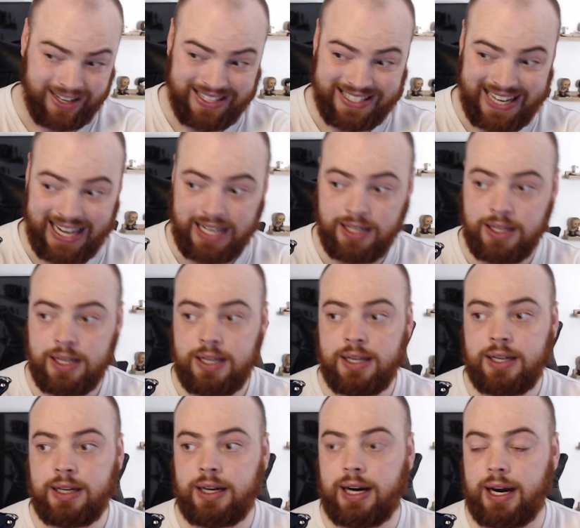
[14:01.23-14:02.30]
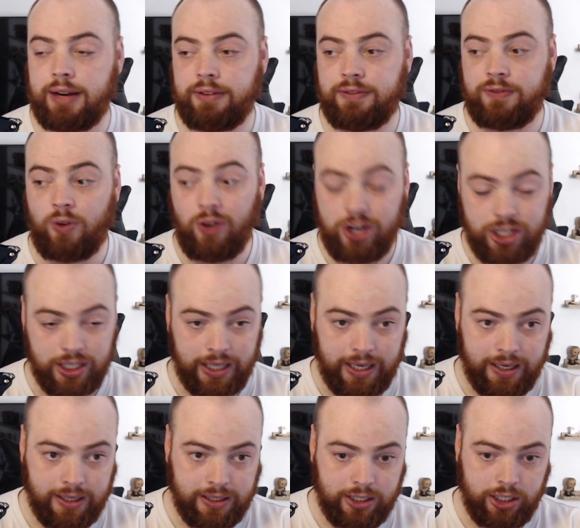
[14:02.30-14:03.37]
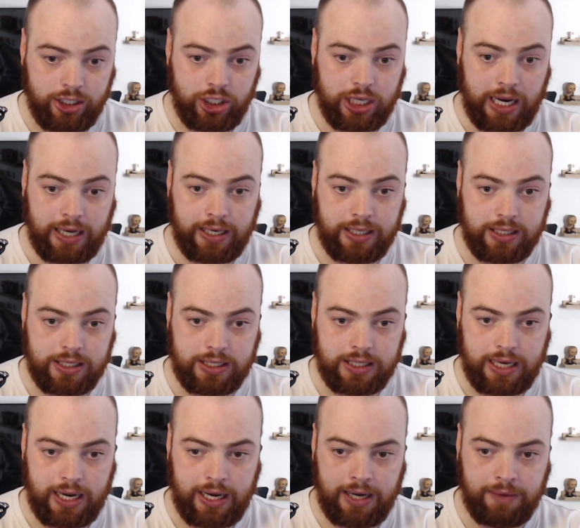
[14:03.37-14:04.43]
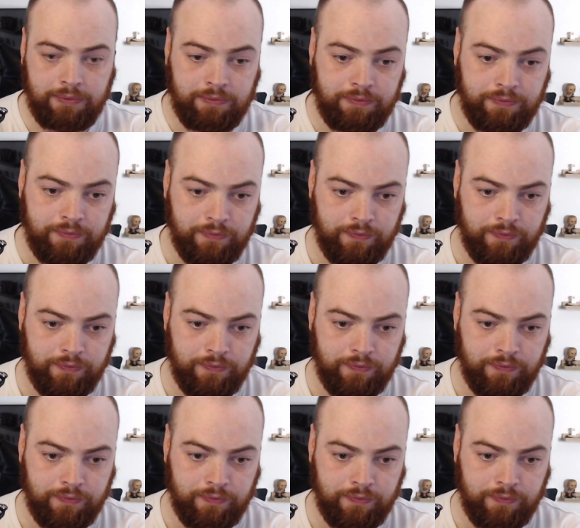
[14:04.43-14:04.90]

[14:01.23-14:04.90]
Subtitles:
Dyne, and unfortunately Janet's brain